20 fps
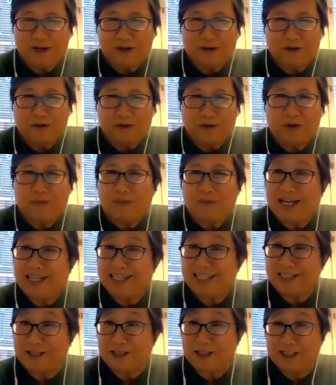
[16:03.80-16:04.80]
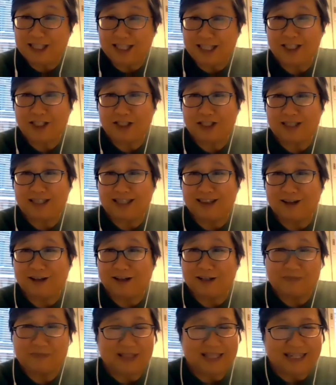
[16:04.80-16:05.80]
we managed to touch on a lot,
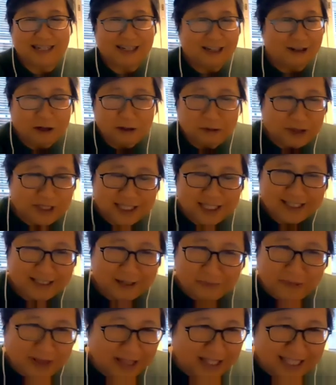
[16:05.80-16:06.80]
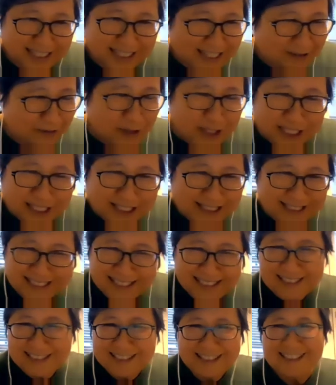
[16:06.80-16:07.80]
but there are always something that we
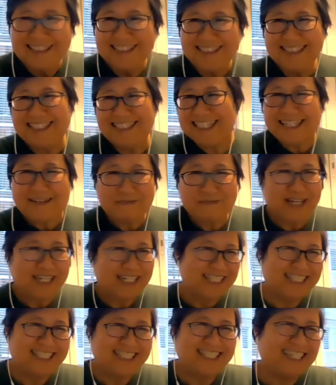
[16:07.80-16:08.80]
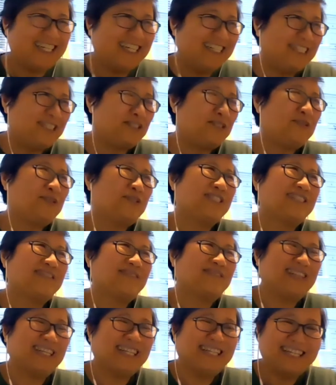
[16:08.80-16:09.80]
didn't manage to get to or
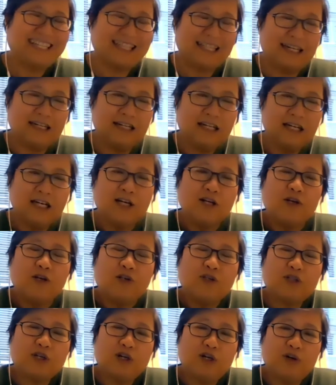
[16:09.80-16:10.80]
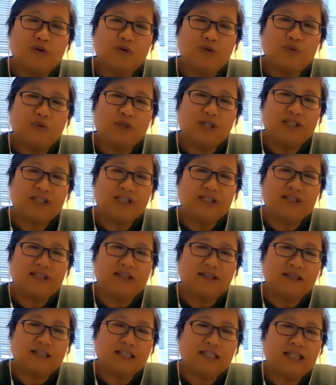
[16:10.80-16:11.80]
something like that. So we're
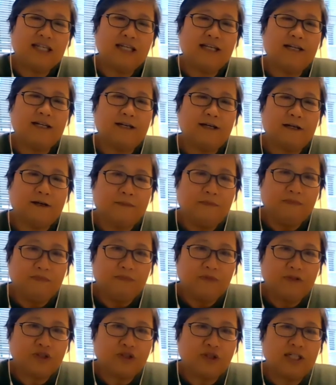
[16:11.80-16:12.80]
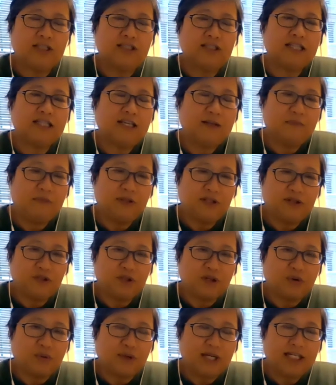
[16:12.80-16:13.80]
still trying to keep this
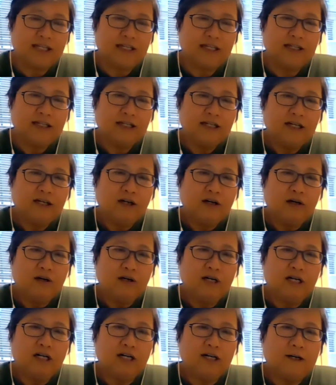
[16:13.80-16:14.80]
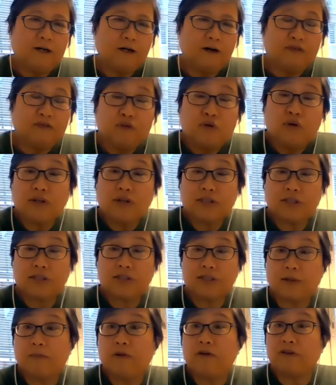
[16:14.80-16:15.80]
going. Of course,
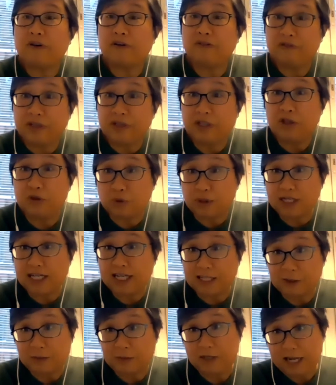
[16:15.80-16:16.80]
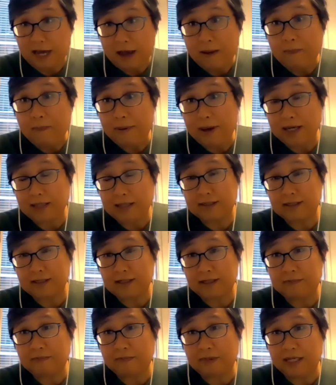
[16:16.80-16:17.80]
some of our field work has been impacted
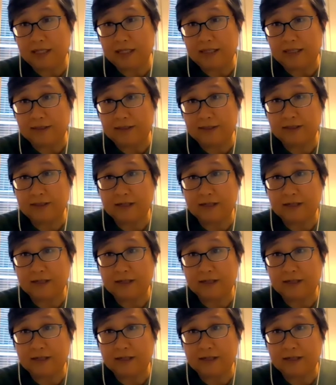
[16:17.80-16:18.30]
by this,